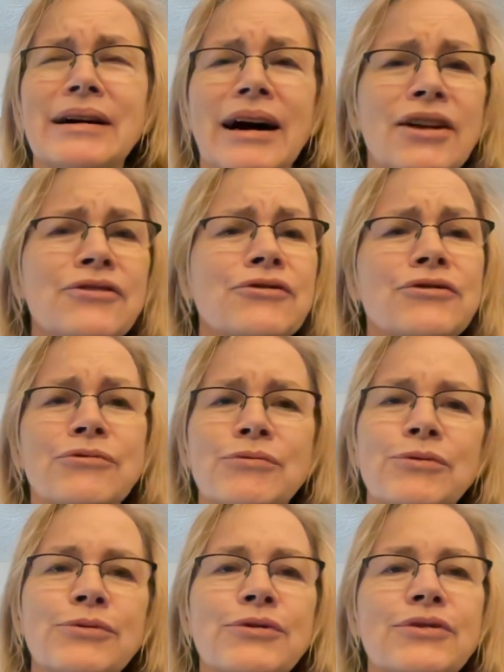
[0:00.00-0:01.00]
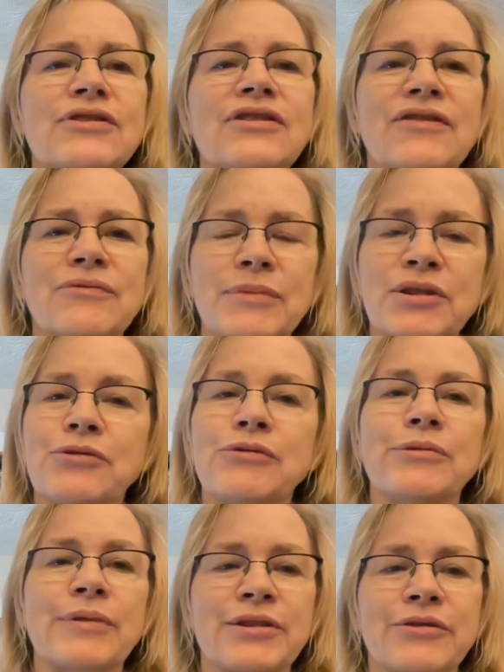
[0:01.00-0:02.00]
under the rules of
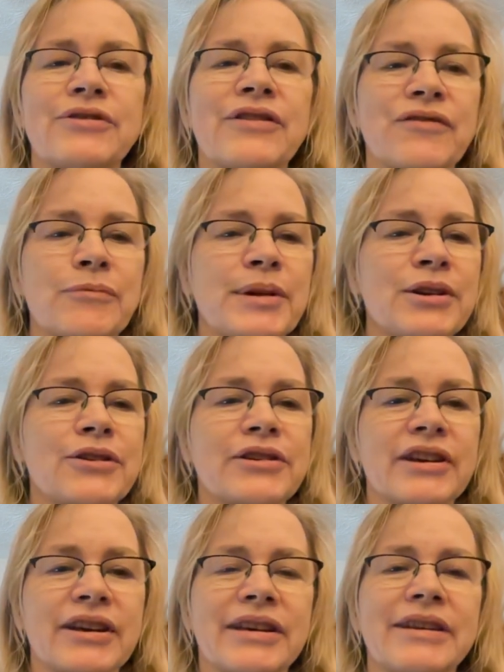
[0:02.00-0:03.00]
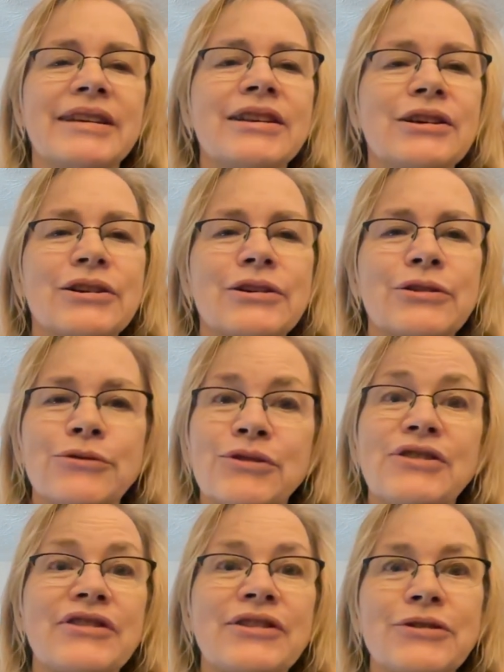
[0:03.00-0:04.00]
Mystery Writers of America who
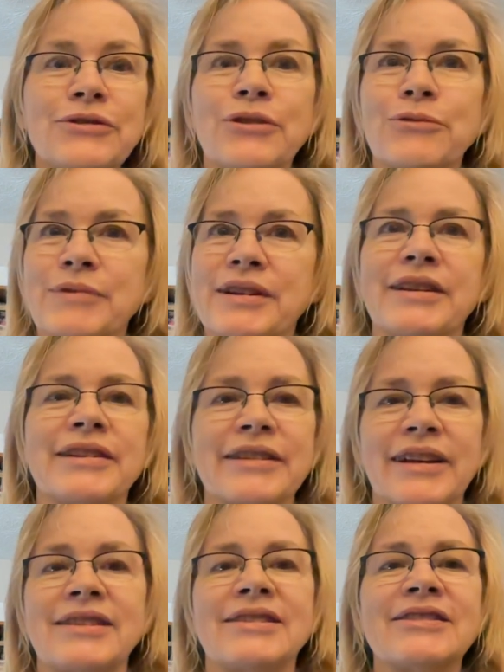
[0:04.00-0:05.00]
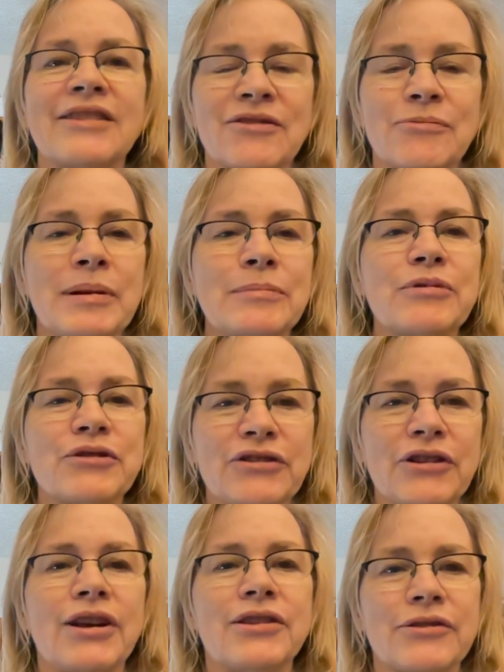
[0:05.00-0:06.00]
still don't recognize self
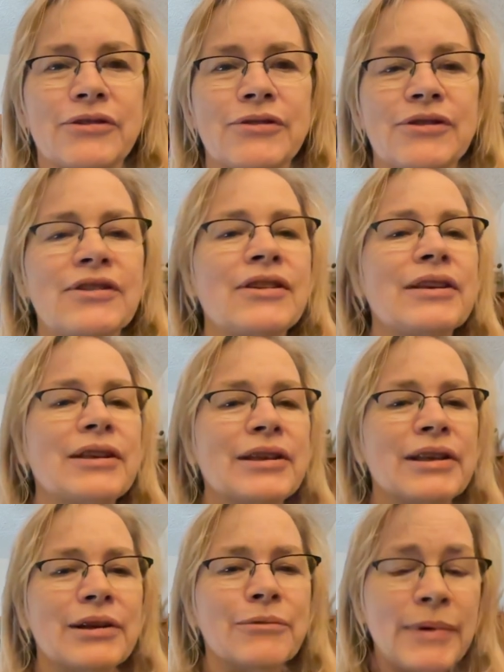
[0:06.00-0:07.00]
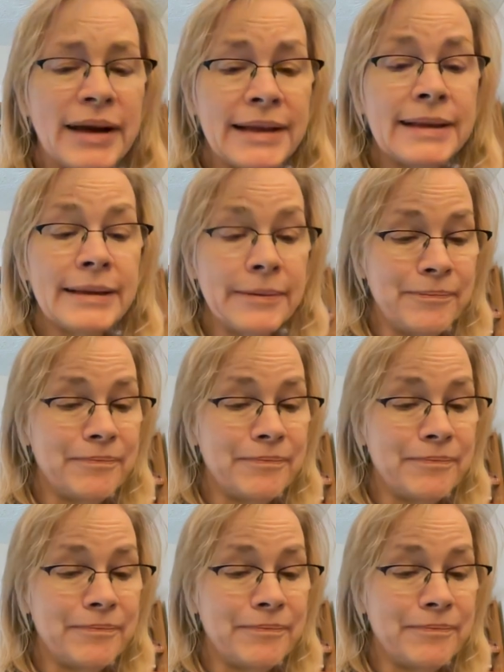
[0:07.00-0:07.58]
published authors. Well,